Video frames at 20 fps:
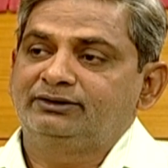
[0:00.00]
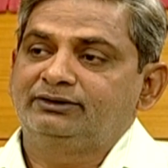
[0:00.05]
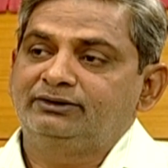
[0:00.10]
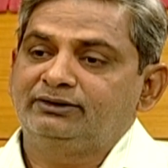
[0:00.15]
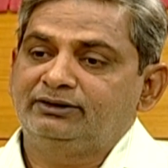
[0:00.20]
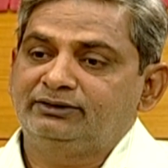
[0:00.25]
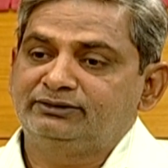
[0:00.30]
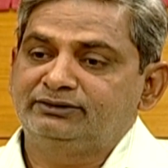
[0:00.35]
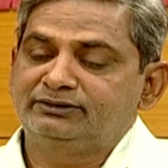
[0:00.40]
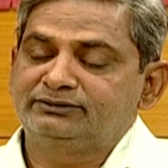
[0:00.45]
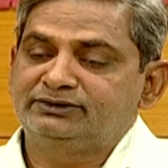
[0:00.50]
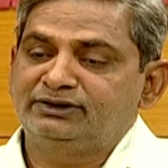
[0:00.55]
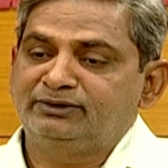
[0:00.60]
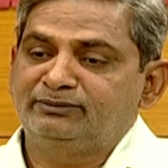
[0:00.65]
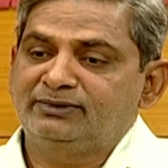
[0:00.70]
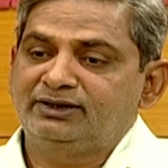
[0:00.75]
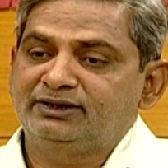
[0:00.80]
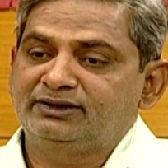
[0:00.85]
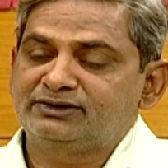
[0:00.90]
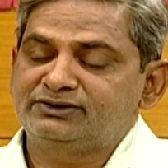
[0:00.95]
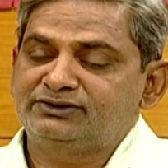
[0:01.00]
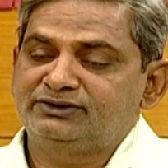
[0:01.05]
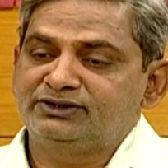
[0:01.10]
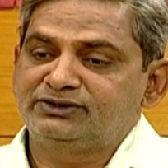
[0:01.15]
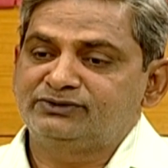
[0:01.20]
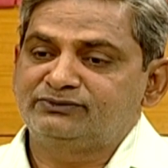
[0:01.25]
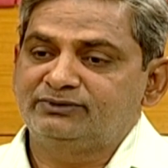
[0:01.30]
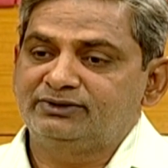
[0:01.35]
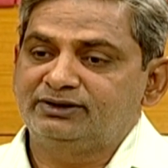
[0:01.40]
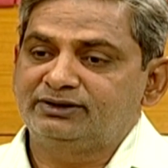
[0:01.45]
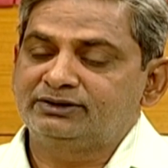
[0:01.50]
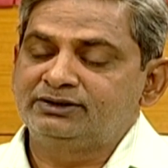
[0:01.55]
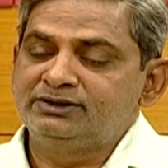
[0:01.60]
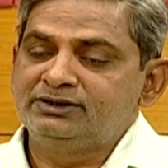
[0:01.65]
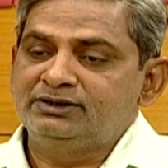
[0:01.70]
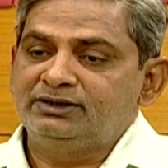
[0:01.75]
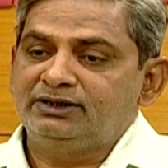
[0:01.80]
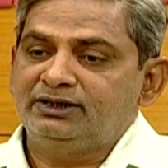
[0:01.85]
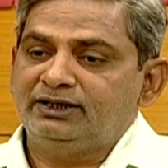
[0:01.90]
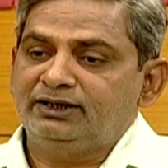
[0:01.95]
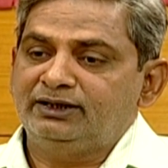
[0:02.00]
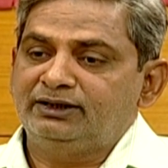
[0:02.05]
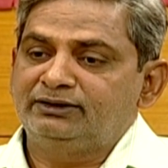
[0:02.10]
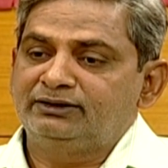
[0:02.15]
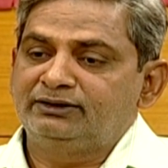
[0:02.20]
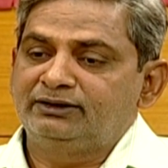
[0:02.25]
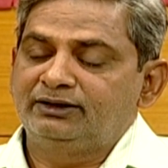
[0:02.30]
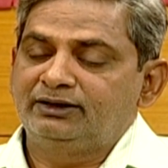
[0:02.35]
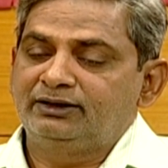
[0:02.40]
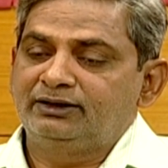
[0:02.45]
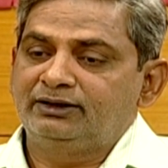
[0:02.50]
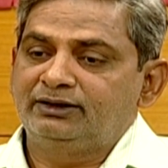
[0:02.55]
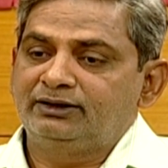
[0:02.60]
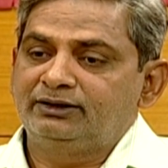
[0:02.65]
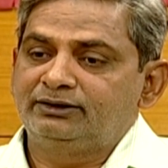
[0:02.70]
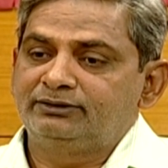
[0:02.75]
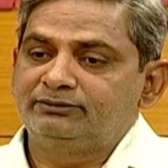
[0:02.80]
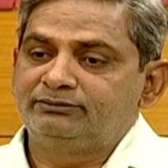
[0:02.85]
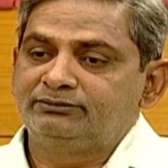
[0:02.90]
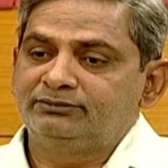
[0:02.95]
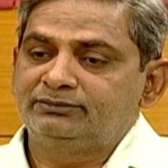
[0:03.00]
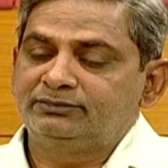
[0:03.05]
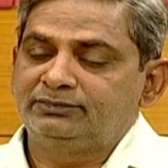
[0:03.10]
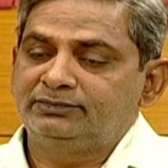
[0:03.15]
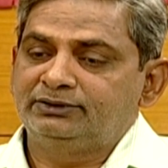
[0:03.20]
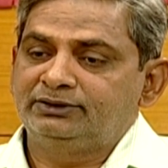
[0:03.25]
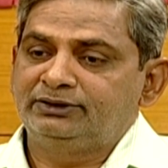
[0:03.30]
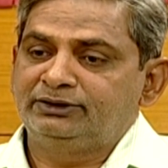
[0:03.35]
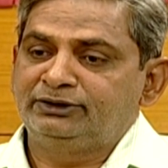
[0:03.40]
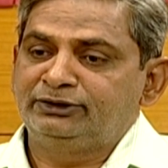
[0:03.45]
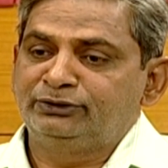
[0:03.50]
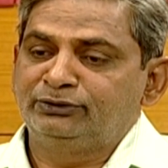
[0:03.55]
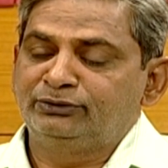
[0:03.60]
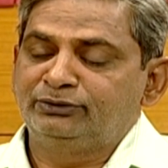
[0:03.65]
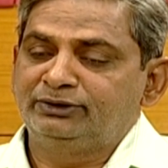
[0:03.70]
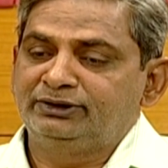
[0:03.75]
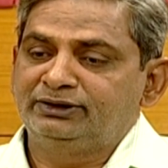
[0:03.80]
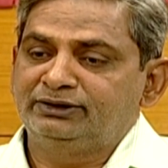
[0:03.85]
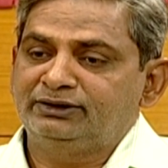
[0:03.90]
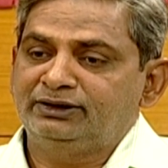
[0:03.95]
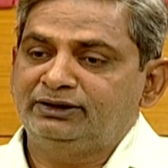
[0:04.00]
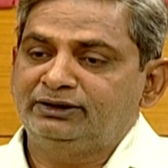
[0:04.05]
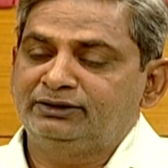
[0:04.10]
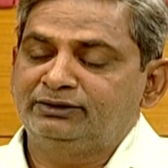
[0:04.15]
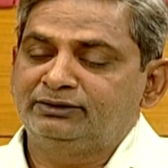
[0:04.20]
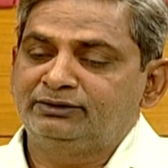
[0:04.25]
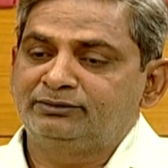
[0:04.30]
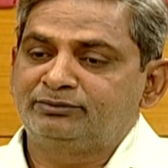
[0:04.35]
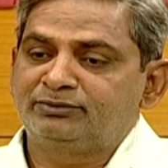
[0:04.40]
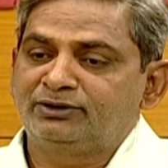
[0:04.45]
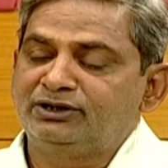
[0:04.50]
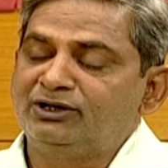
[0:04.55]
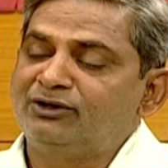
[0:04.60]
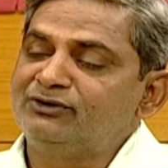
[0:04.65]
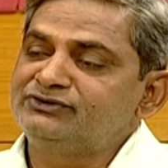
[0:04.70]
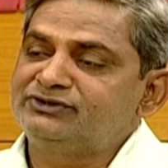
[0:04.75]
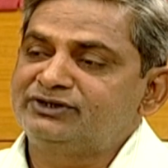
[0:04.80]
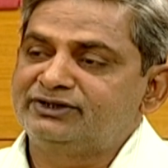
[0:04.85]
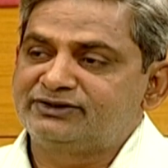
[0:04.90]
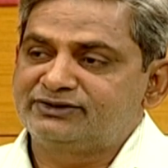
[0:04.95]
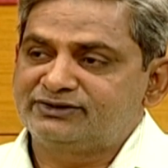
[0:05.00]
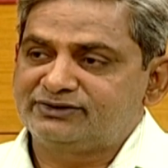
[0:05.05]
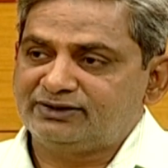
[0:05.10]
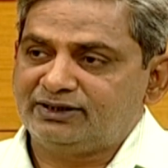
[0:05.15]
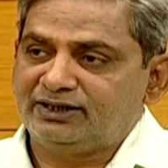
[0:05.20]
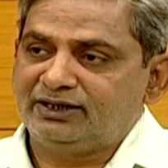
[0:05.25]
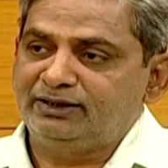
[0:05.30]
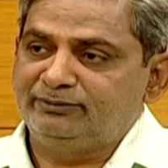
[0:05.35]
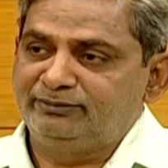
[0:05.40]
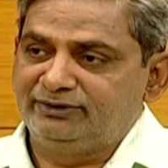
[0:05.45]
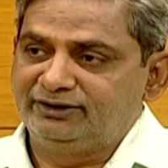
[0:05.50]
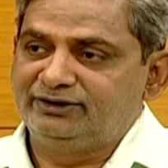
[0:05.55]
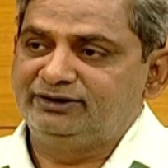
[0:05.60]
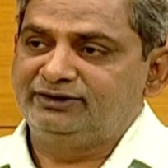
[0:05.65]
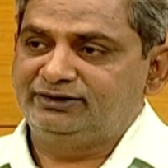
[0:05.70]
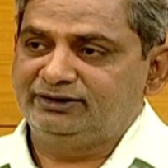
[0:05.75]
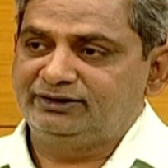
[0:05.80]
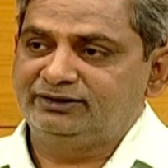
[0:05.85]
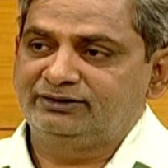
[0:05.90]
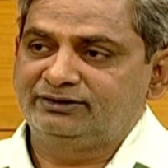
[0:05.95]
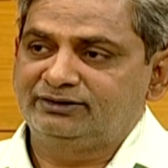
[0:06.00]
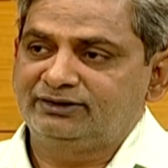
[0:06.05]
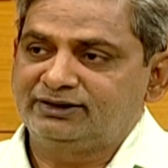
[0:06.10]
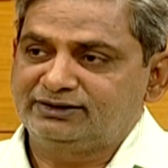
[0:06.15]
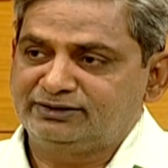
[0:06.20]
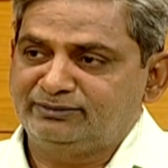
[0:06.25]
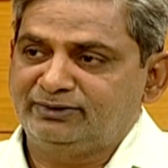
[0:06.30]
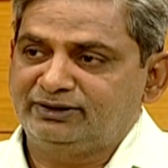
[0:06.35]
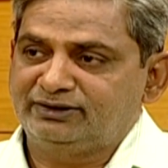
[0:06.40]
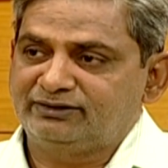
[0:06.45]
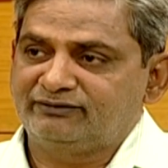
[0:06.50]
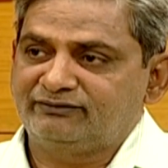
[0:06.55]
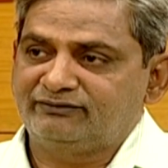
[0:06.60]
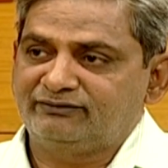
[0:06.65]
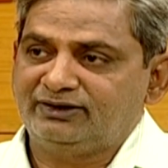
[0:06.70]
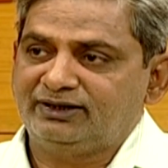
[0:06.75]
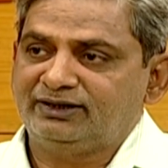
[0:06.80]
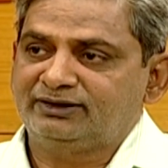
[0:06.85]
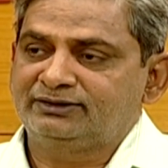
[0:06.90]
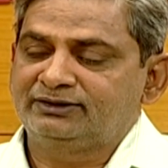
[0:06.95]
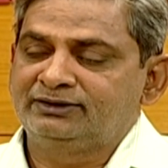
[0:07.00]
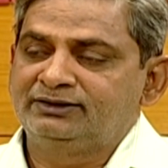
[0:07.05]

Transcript: in Salman Rushdie's work, and and pronounce its hybridity. Mm-hmm. As a matter of fact,